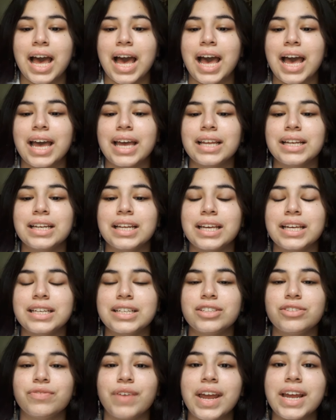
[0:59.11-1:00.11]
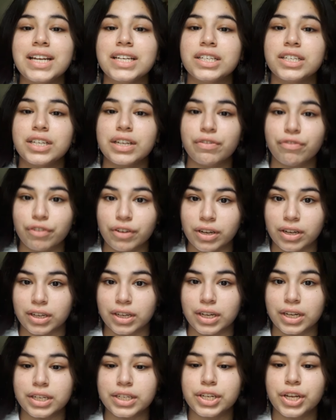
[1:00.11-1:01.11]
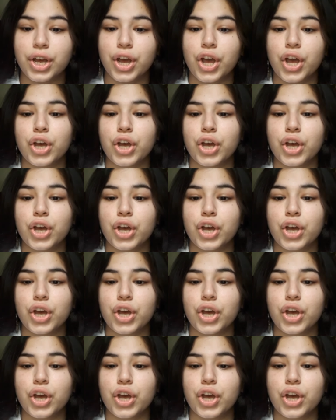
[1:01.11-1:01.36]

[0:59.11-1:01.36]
and it is very difficult